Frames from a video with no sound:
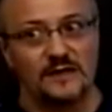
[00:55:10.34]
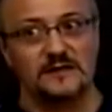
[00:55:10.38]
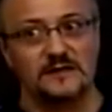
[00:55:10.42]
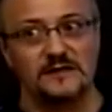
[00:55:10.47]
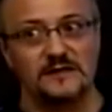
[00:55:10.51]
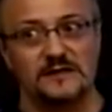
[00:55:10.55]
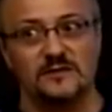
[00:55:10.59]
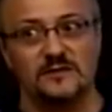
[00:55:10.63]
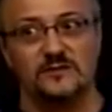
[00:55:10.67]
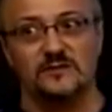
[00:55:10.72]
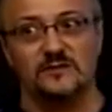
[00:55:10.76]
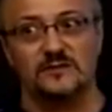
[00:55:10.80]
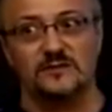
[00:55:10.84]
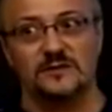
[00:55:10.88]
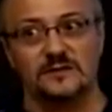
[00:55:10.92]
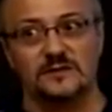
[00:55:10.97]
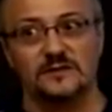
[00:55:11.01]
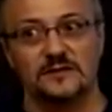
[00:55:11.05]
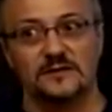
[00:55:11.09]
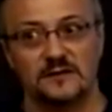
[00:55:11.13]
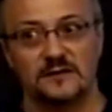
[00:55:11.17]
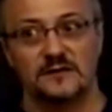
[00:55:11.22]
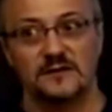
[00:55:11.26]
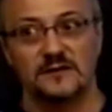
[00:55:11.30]
used.
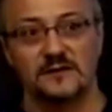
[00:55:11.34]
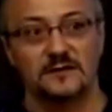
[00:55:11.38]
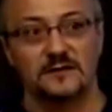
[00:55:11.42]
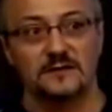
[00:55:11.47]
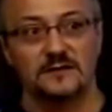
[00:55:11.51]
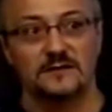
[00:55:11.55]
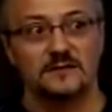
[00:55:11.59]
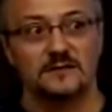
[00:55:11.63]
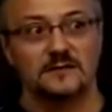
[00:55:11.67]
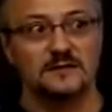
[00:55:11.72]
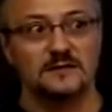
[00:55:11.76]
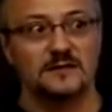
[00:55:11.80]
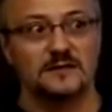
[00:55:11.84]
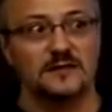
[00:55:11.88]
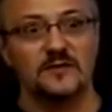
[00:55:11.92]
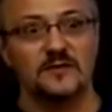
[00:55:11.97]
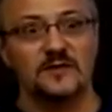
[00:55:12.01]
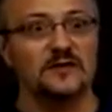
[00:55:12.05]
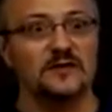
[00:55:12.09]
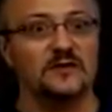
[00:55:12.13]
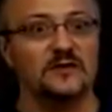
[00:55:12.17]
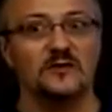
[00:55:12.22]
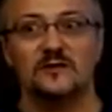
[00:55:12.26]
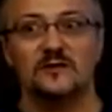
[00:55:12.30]
Does
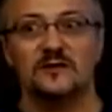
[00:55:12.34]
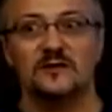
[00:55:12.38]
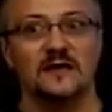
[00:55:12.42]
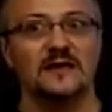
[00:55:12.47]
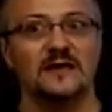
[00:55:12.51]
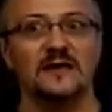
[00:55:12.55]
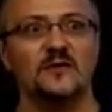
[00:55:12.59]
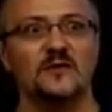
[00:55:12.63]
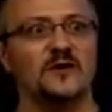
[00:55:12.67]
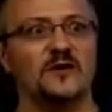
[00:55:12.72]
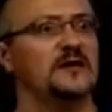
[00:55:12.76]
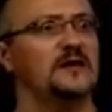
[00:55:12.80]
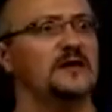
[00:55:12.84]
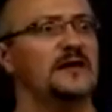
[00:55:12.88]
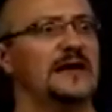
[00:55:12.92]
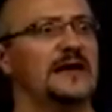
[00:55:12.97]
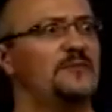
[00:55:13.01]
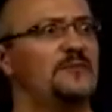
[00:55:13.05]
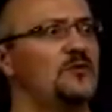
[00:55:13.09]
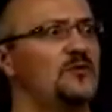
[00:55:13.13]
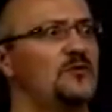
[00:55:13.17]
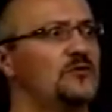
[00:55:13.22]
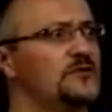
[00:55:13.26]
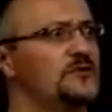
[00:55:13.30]
anybody know? Anybody
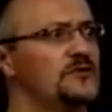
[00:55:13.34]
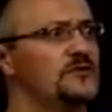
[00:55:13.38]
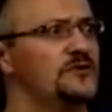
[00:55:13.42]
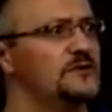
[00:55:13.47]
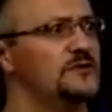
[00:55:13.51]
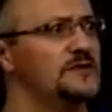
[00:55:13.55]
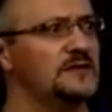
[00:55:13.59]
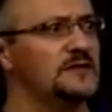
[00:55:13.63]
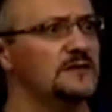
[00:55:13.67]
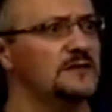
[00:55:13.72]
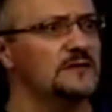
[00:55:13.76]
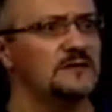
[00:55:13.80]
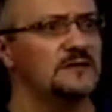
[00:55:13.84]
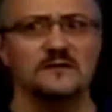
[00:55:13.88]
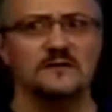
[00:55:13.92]
apple orchards here?